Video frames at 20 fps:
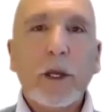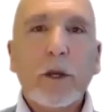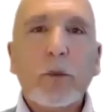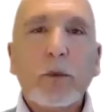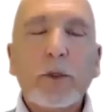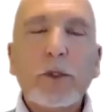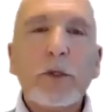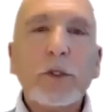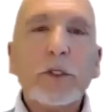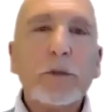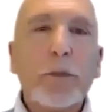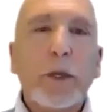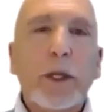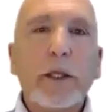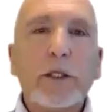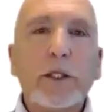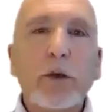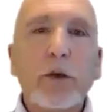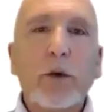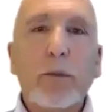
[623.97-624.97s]
Would you
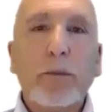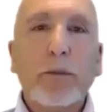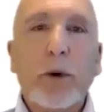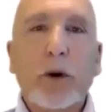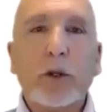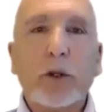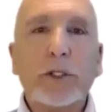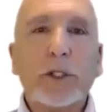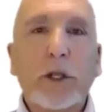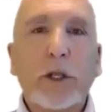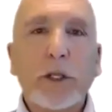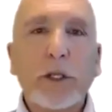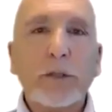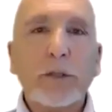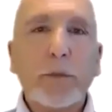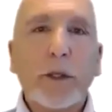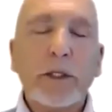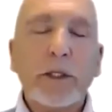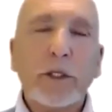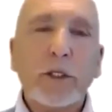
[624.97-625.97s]
speak to your boss like you
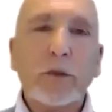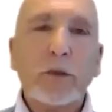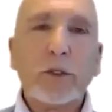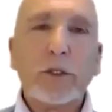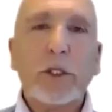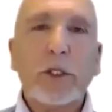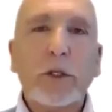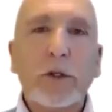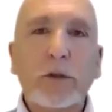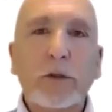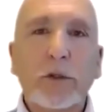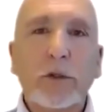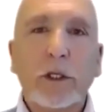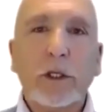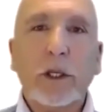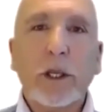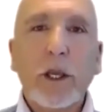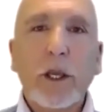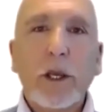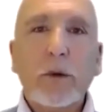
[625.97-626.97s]
speak to your
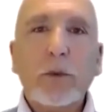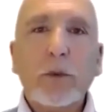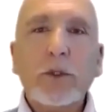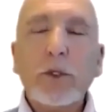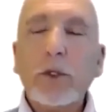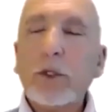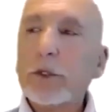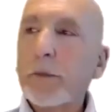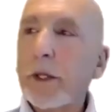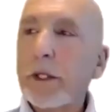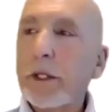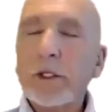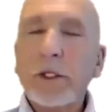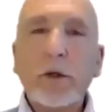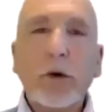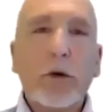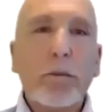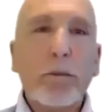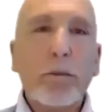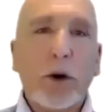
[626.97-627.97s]
children? Would you speak to
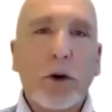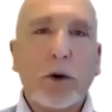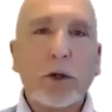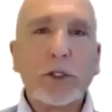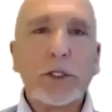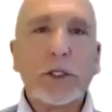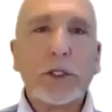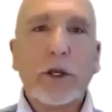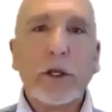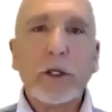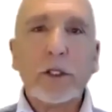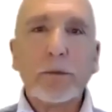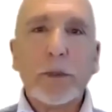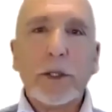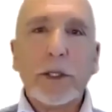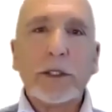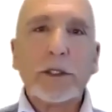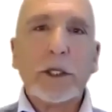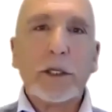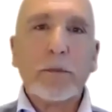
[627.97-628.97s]
your boss like you
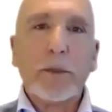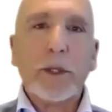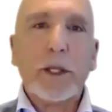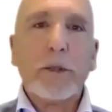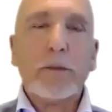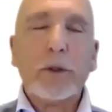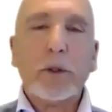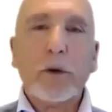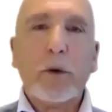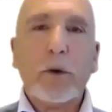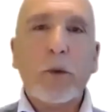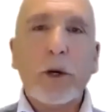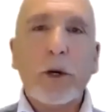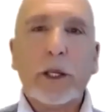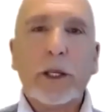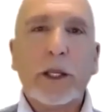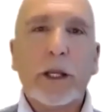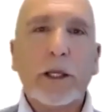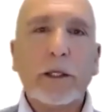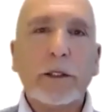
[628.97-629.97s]
speak to the people who are
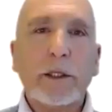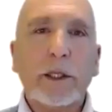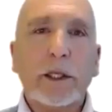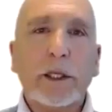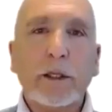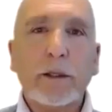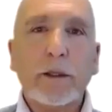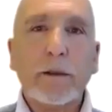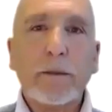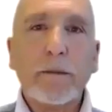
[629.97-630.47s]
working under you?